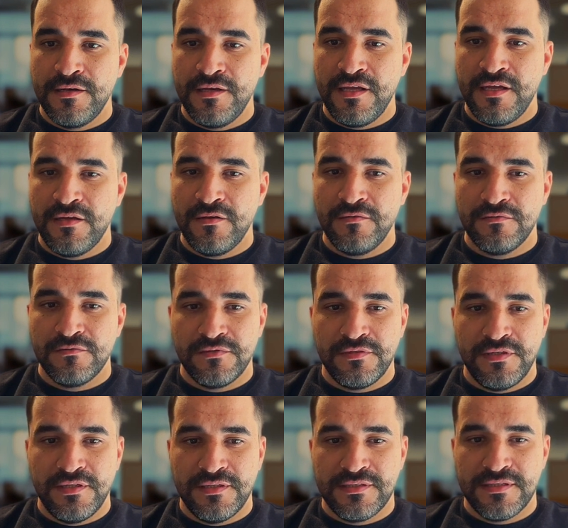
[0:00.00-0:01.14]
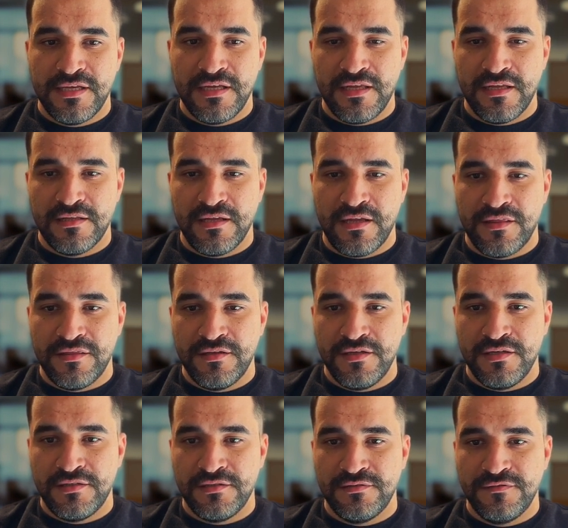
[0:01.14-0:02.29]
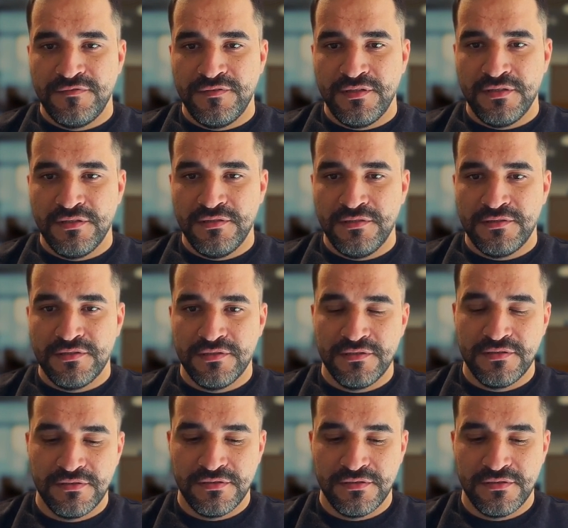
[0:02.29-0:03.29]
Now, let's add a third field.